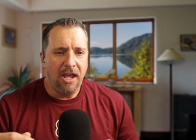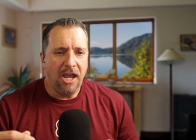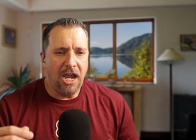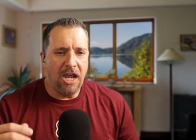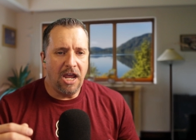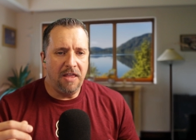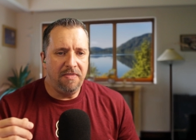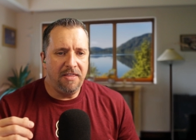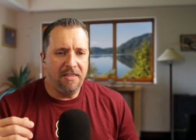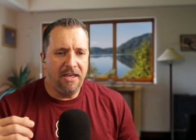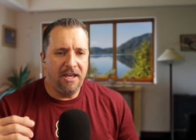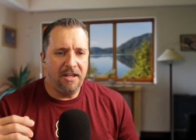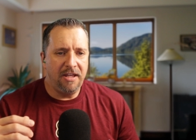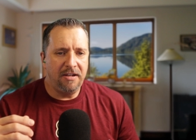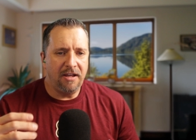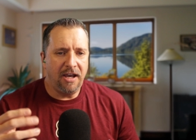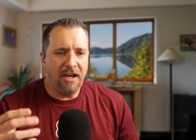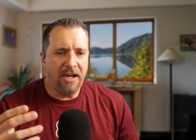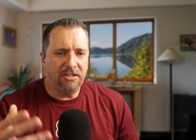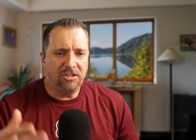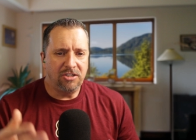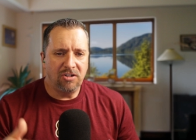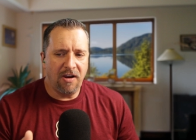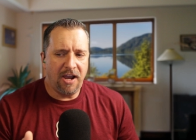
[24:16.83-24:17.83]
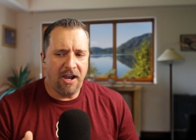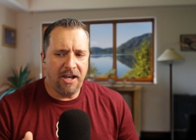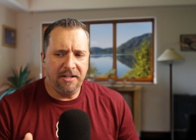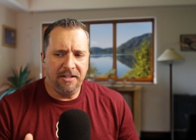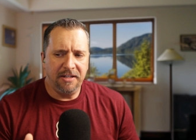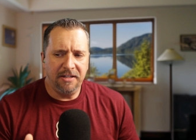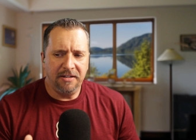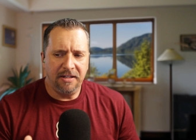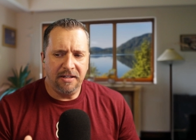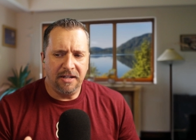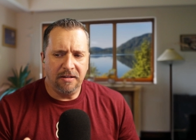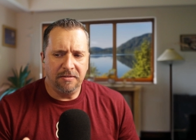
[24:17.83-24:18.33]
And then I tried
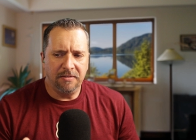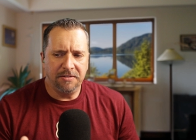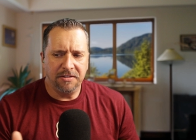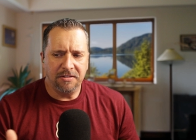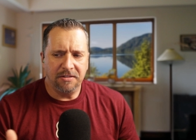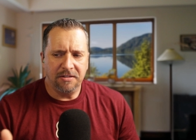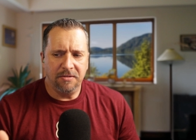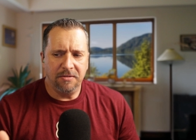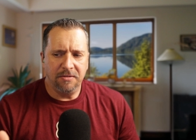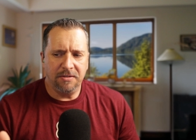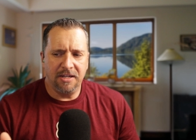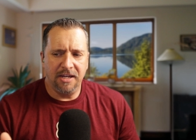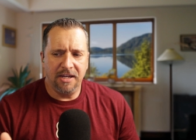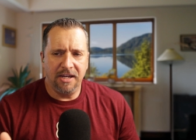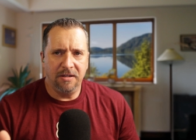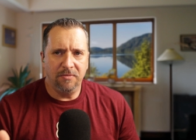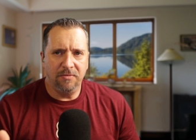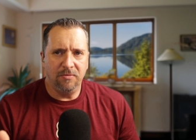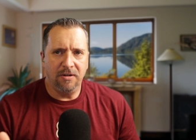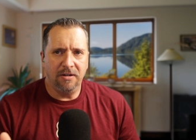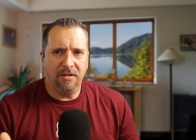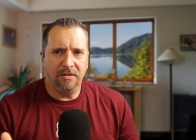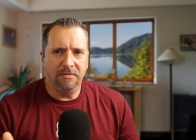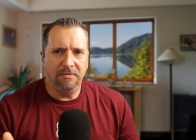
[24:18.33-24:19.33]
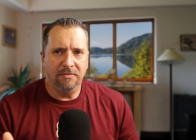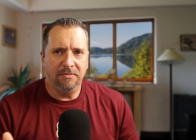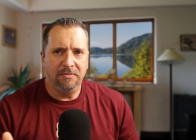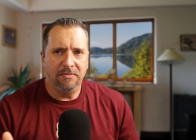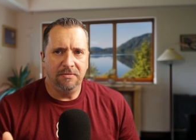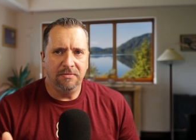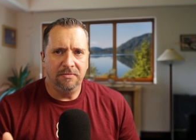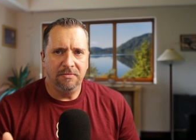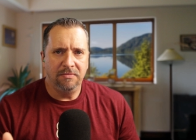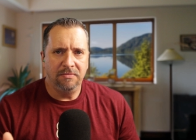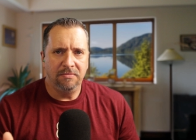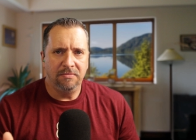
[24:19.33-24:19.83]
it and I was like, okay, well,
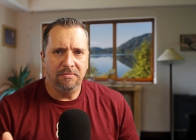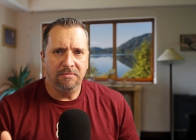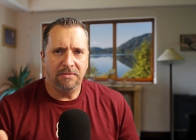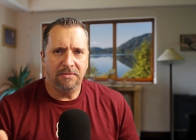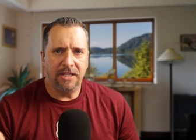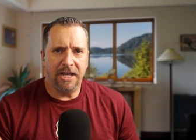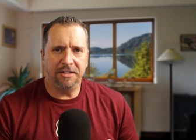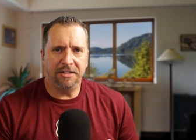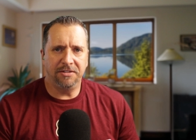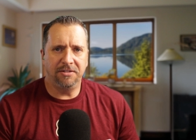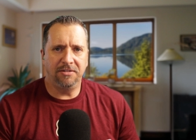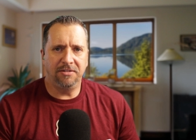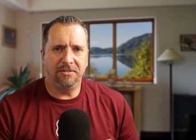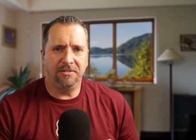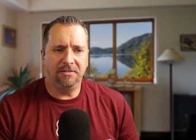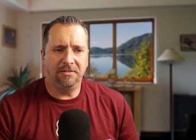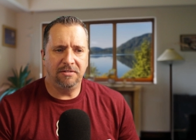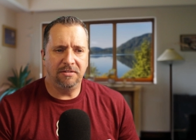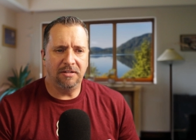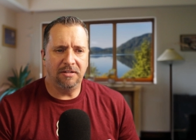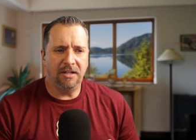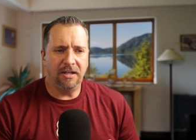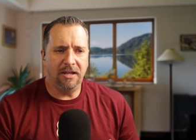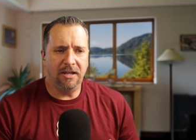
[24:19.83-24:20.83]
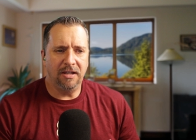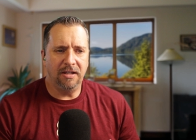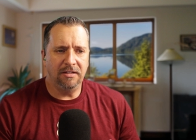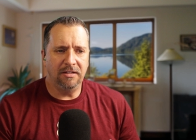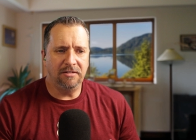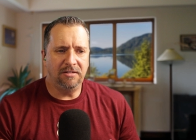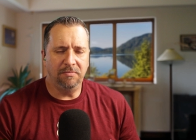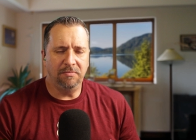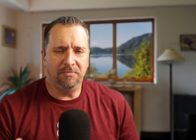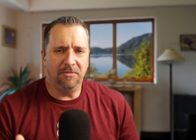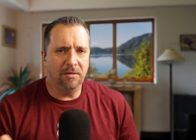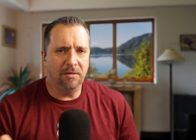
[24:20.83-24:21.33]
that's
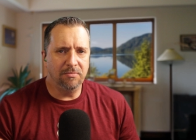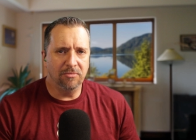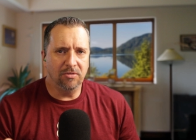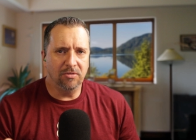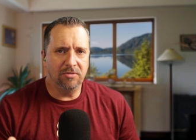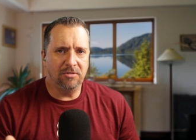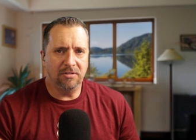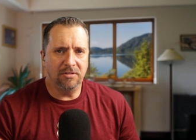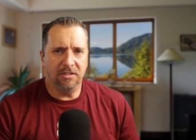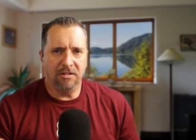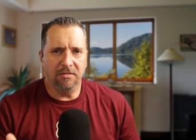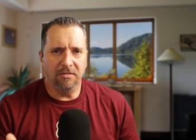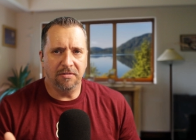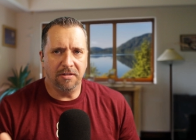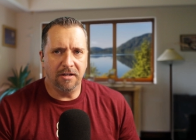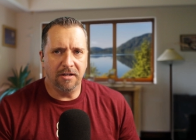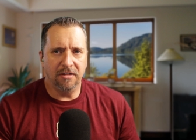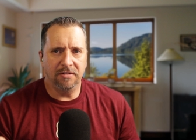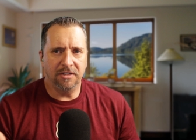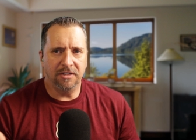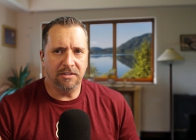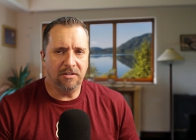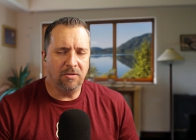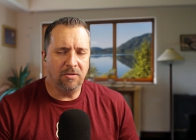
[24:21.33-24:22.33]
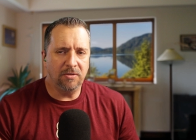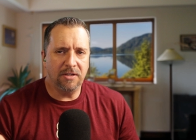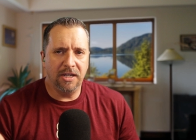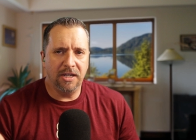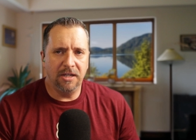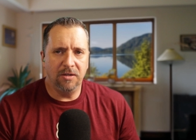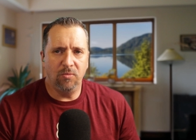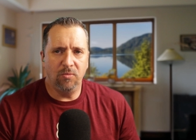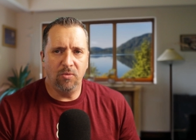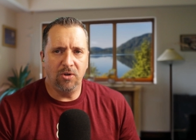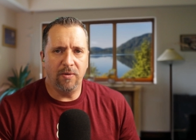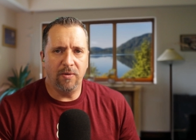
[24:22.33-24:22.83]
some numbers that are there. It's like,
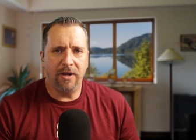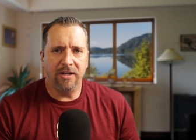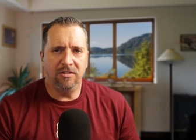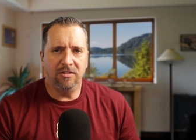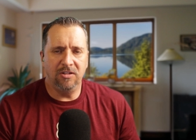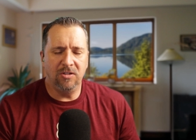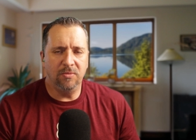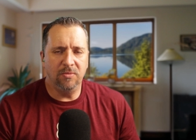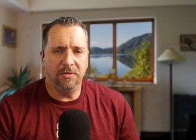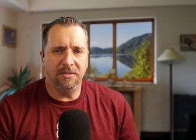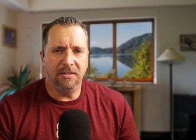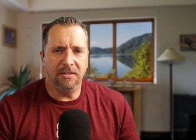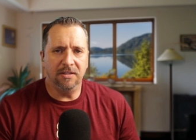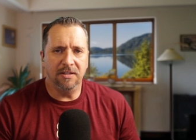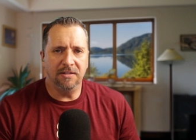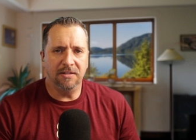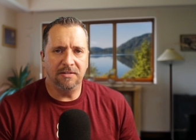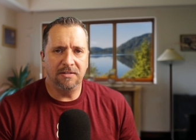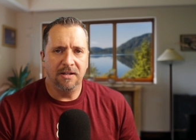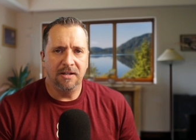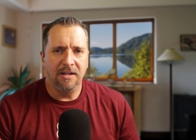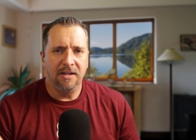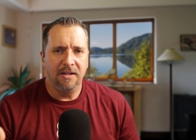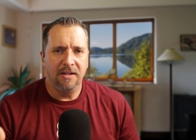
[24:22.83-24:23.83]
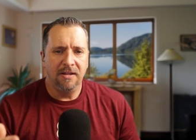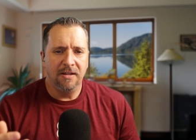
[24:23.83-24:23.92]
okay, what do I do with this?